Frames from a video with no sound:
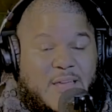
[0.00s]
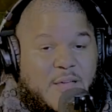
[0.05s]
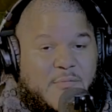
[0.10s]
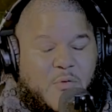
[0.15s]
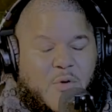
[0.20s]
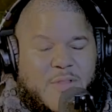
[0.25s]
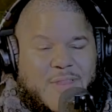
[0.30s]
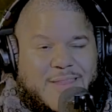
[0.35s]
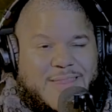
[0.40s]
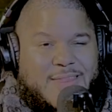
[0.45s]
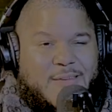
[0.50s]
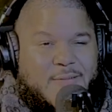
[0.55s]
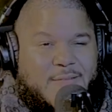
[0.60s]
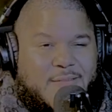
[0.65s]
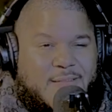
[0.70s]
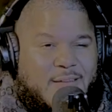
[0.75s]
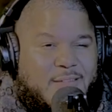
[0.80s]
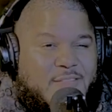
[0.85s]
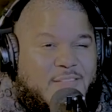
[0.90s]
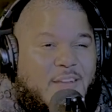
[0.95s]
We're the third
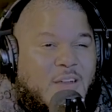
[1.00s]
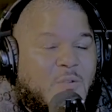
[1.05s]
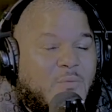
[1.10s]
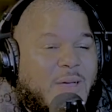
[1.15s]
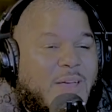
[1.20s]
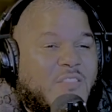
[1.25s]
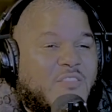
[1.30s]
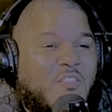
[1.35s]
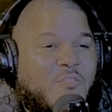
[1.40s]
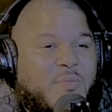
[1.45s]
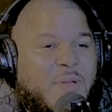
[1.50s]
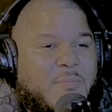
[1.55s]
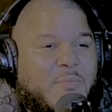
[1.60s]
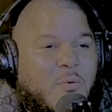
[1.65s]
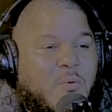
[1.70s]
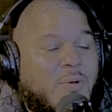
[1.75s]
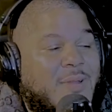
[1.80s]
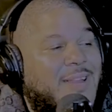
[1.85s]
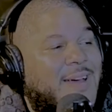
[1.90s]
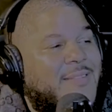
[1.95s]
generation of people
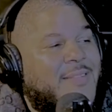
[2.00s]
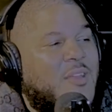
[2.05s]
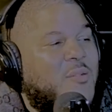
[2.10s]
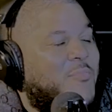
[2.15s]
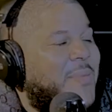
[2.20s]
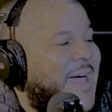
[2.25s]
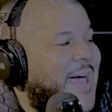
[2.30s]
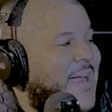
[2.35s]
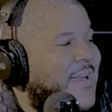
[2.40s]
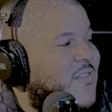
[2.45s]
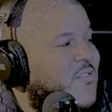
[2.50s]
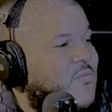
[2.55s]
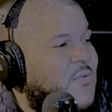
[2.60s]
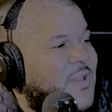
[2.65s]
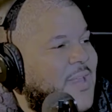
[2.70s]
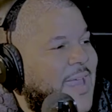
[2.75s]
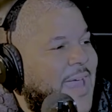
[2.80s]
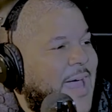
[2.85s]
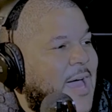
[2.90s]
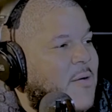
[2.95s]
where nothing bad has
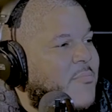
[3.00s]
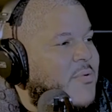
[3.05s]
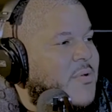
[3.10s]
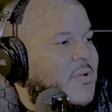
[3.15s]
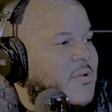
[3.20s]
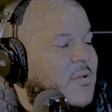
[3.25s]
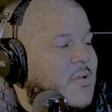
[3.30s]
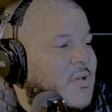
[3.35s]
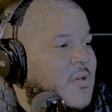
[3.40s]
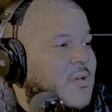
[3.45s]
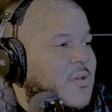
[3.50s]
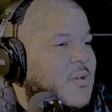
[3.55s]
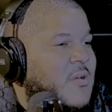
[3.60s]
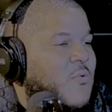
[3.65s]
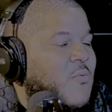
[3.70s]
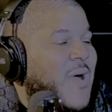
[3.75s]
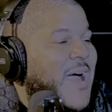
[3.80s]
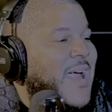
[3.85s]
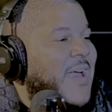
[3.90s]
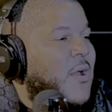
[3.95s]
really happened,
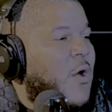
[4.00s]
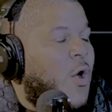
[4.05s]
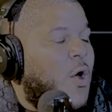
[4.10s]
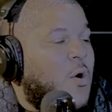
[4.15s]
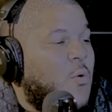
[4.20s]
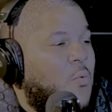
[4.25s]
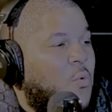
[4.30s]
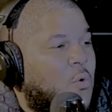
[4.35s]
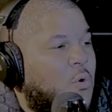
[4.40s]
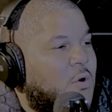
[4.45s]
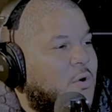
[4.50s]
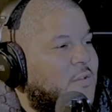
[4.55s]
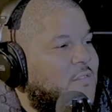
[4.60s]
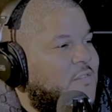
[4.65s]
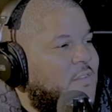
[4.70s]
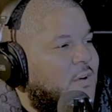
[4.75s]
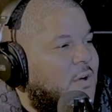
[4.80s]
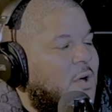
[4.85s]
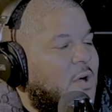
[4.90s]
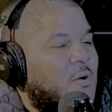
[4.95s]
right? Our
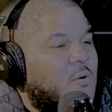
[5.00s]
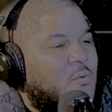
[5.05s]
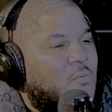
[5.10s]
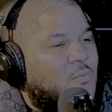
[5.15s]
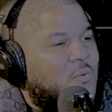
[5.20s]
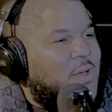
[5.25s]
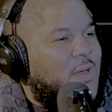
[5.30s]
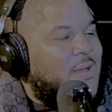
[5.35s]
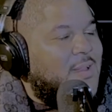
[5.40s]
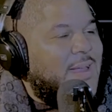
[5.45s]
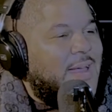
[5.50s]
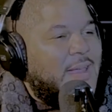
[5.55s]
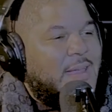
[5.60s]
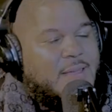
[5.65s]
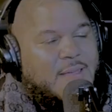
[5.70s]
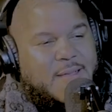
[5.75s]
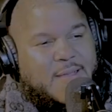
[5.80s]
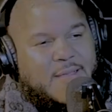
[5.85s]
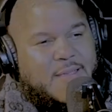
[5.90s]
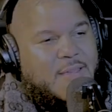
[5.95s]
wars aren't real. Like,
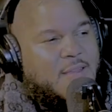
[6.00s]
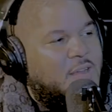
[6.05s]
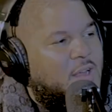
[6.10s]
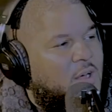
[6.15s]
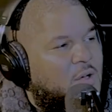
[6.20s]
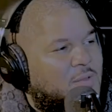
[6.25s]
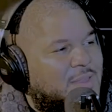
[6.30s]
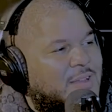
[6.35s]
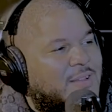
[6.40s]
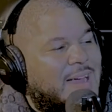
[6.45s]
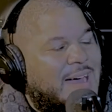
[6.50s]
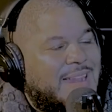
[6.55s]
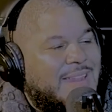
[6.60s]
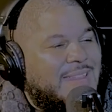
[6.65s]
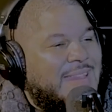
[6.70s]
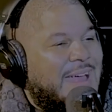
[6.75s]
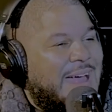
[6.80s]
they're not